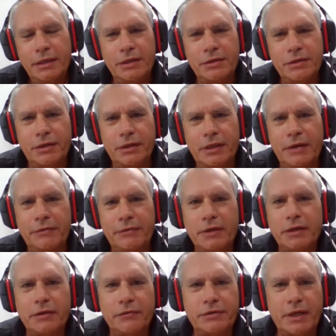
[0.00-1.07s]
is that even
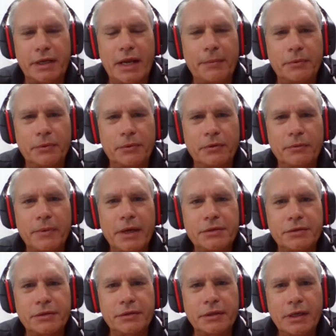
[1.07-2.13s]
though you've set up an
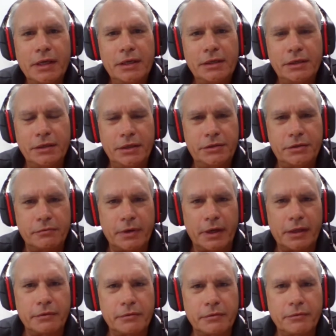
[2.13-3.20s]
automation, you need to
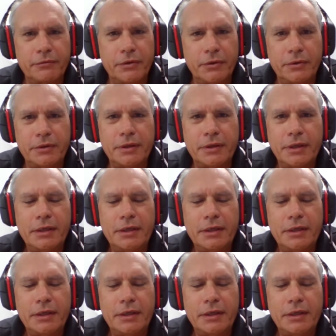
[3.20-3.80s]
regularly review it